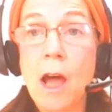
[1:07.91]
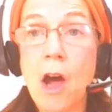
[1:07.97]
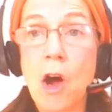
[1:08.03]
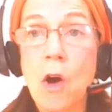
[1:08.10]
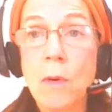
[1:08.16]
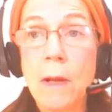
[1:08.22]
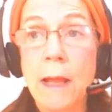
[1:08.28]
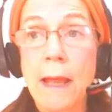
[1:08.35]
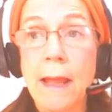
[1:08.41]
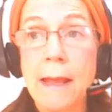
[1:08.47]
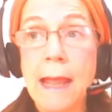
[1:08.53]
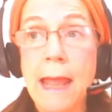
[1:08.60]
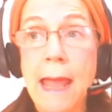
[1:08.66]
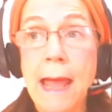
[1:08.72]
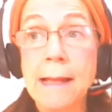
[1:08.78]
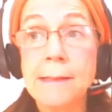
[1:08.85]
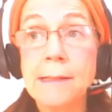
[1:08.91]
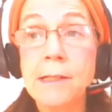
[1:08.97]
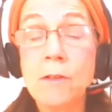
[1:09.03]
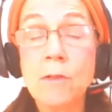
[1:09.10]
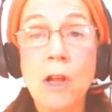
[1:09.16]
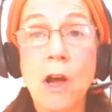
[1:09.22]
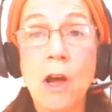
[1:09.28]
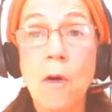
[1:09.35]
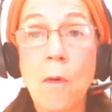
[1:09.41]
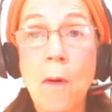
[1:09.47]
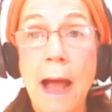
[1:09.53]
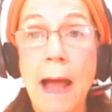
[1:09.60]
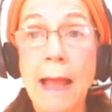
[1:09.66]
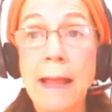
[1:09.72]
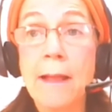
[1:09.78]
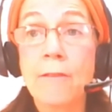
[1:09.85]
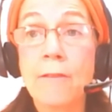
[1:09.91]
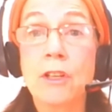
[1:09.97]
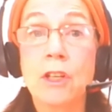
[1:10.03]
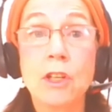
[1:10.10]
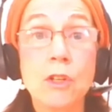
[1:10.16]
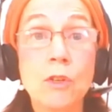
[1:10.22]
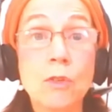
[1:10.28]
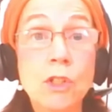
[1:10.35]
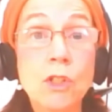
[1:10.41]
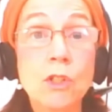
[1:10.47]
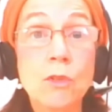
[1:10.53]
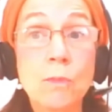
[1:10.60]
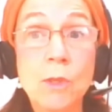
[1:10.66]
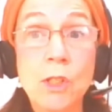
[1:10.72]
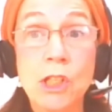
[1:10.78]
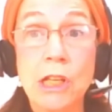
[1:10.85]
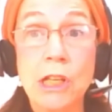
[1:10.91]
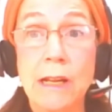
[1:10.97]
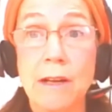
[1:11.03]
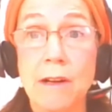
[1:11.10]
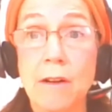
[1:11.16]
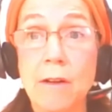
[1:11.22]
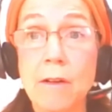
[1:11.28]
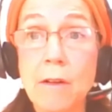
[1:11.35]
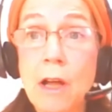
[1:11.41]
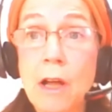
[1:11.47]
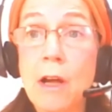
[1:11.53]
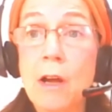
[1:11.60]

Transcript: Okay, as you know, I have a YouTube channel